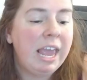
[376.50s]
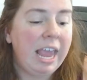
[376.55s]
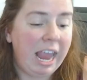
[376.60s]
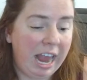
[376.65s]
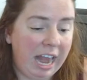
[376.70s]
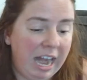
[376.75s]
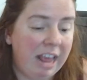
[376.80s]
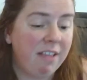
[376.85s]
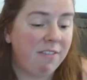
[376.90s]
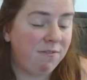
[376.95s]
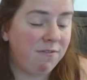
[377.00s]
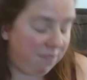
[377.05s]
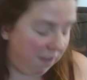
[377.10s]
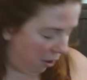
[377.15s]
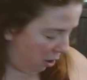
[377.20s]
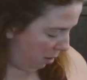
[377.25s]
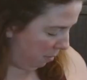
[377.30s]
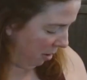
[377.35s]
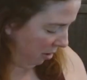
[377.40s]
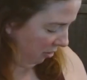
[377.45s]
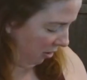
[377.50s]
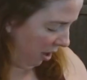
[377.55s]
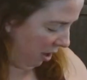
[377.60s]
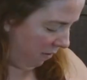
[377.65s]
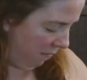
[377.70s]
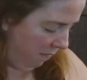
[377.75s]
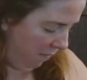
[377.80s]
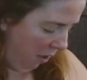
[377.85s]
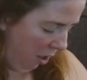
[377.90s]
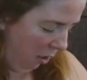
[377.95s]
It is very much like a
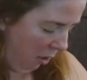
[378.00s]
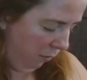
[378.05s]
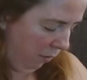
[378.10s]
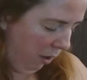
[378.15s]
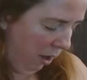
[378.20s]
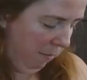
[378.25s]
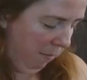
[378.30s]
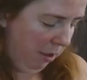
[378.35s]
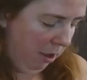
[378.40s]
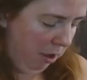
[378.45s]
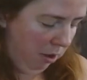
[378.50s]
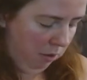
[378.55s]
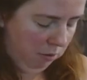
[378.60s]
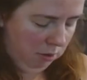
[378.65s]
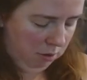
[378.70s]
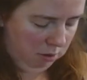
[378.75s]
fall rainbow.